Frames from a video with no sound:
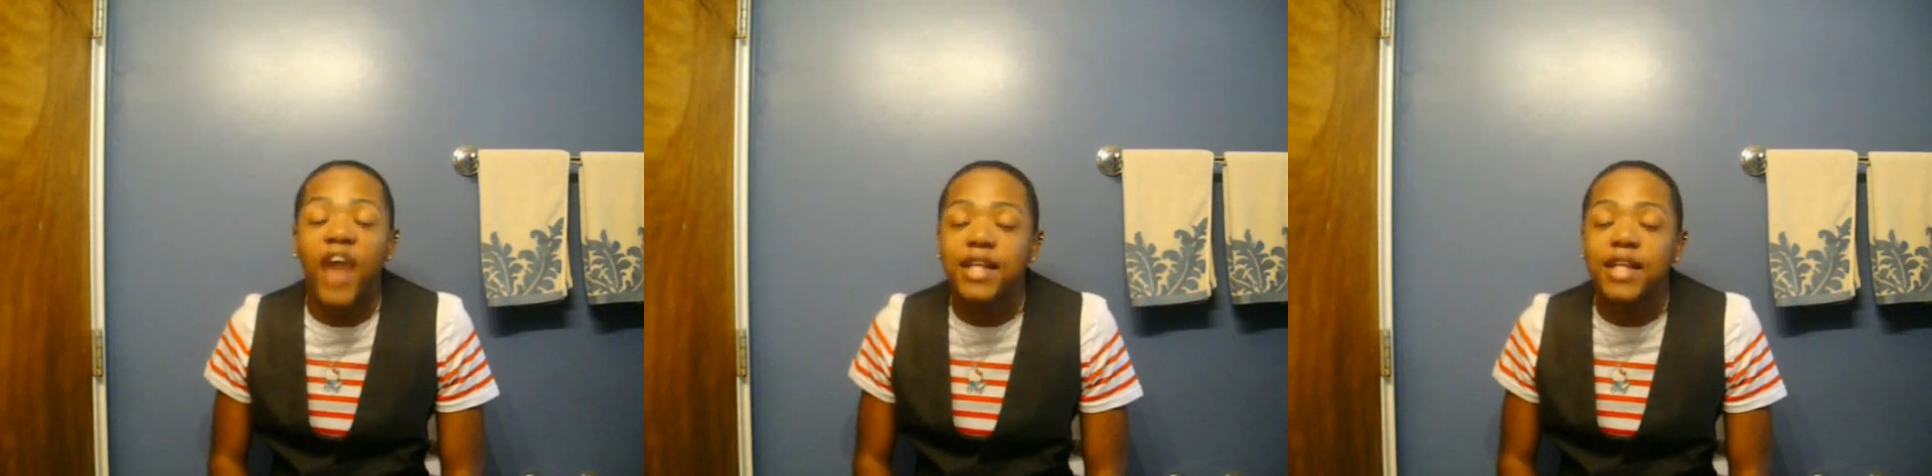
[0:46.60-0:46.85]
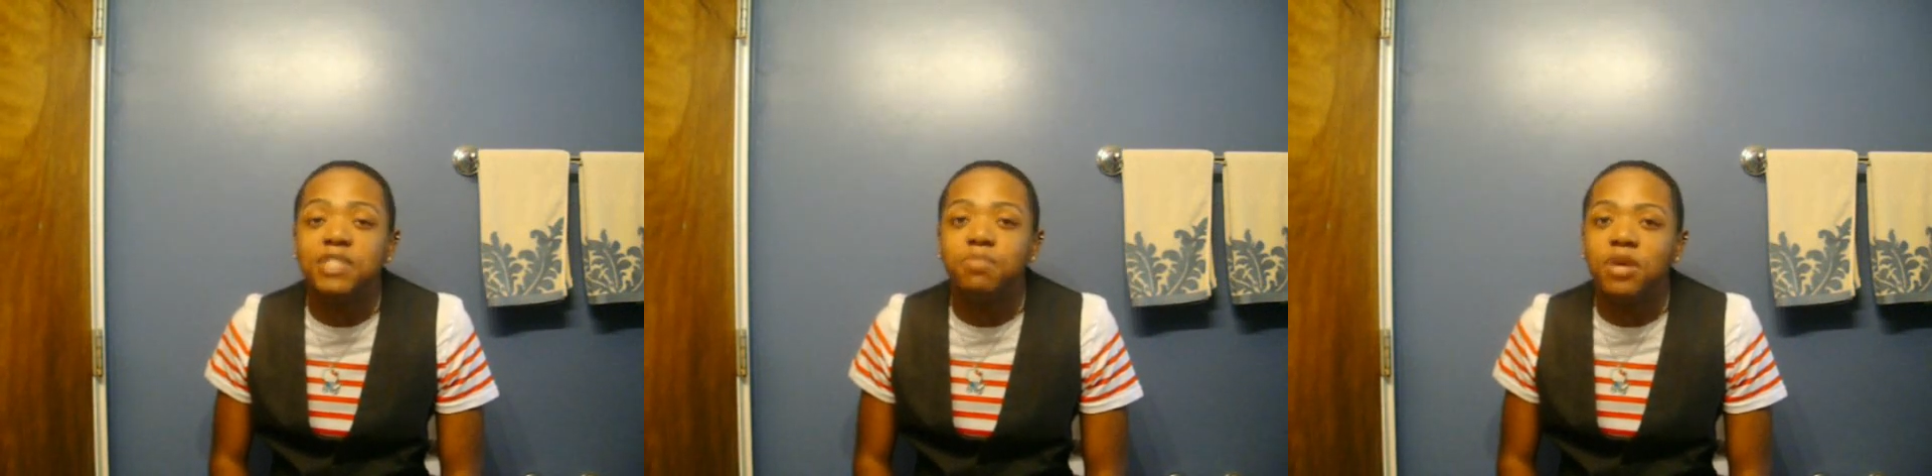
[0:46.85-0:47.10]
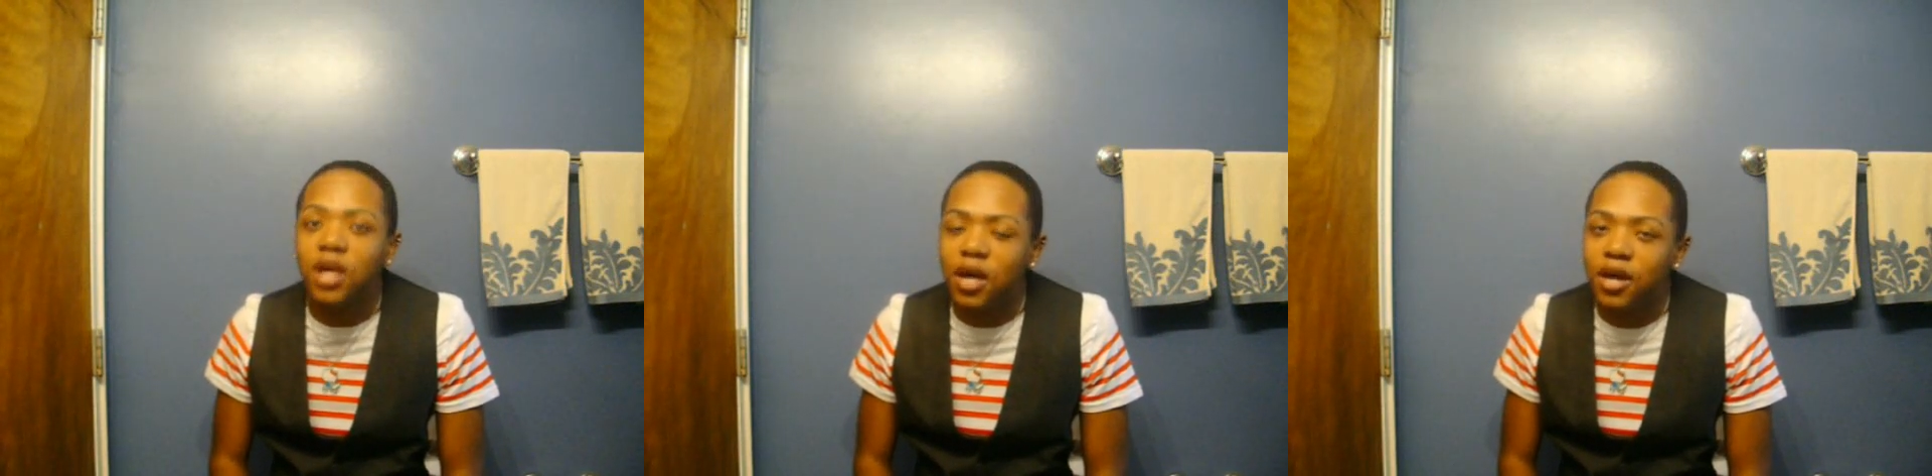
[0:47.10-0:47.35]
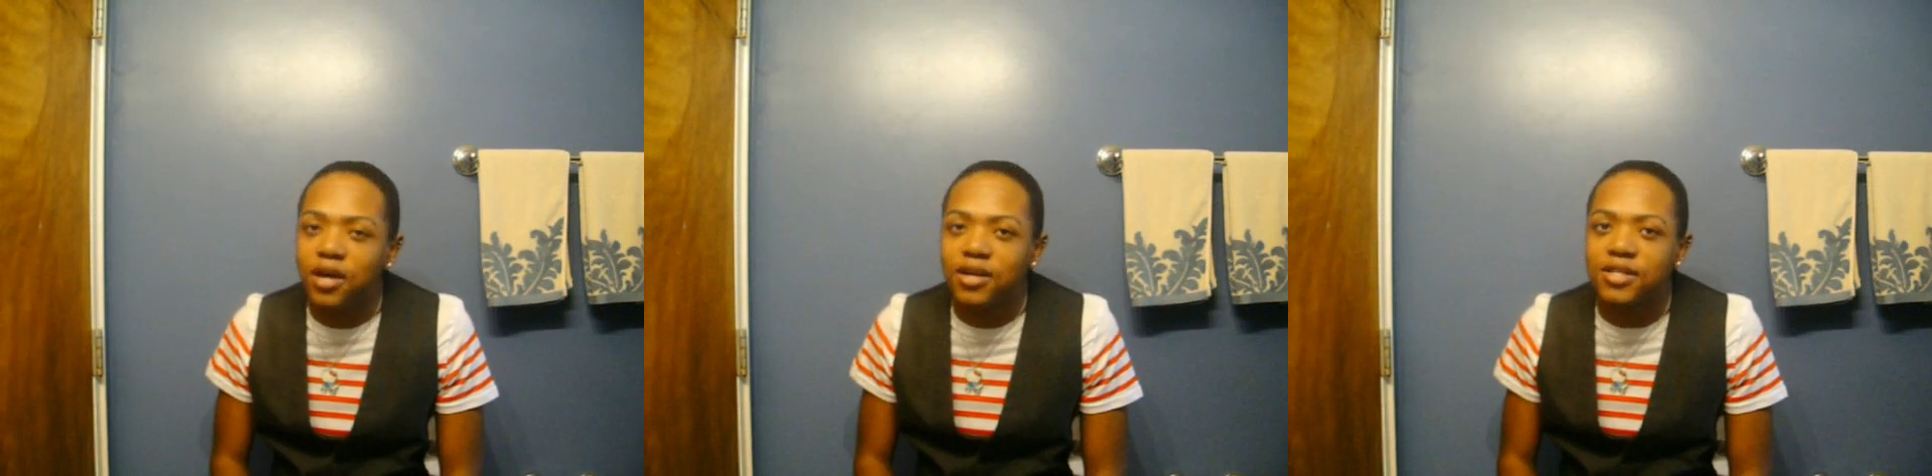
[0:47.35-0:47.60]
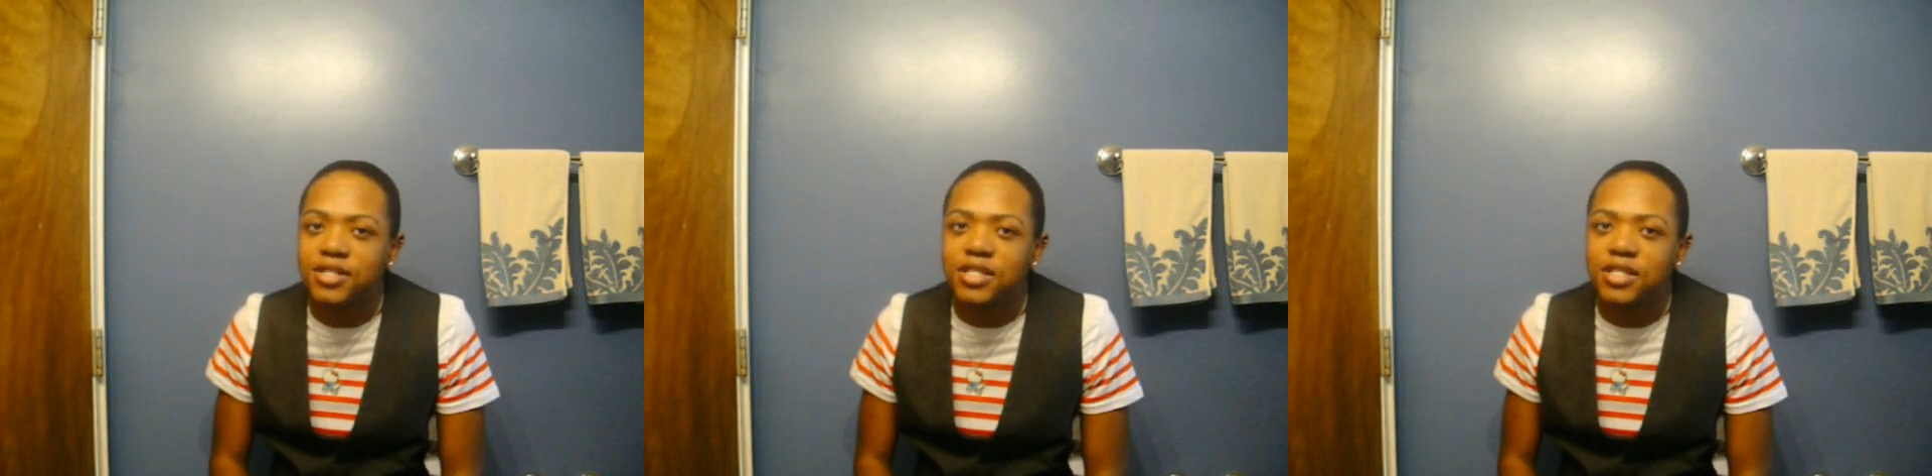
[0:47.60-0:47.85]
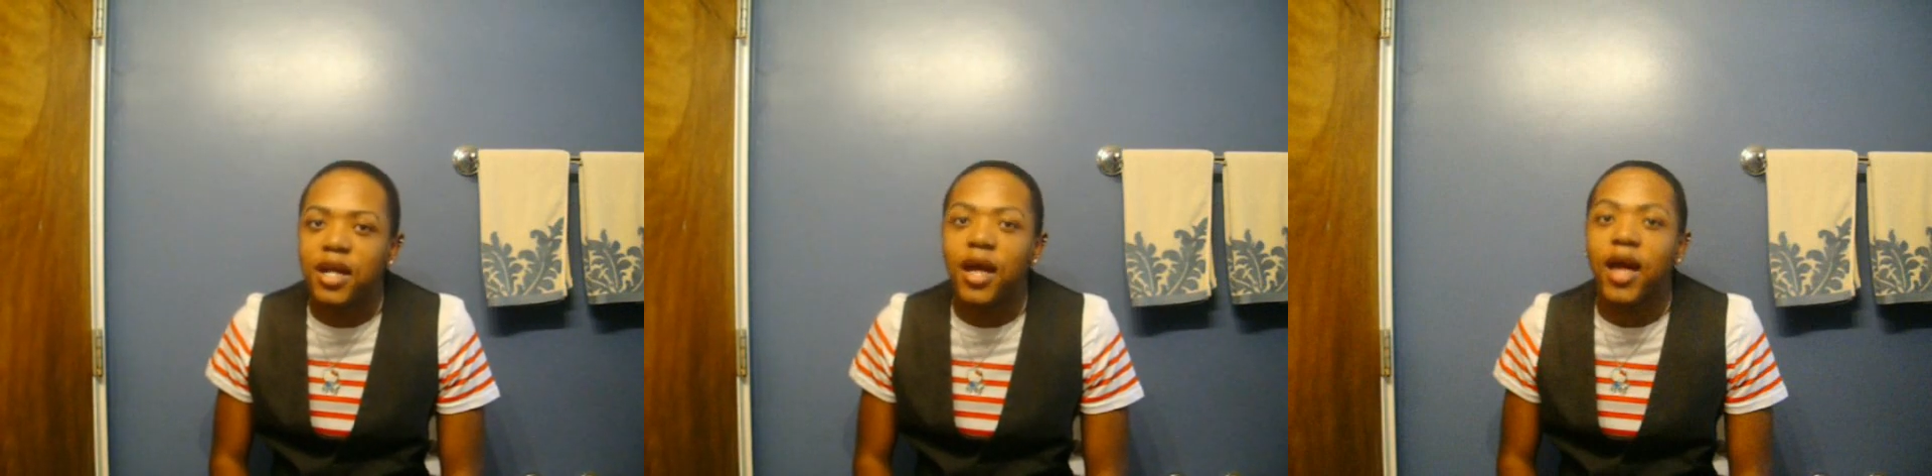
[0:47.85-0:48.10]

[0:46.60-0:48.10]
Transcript: That is because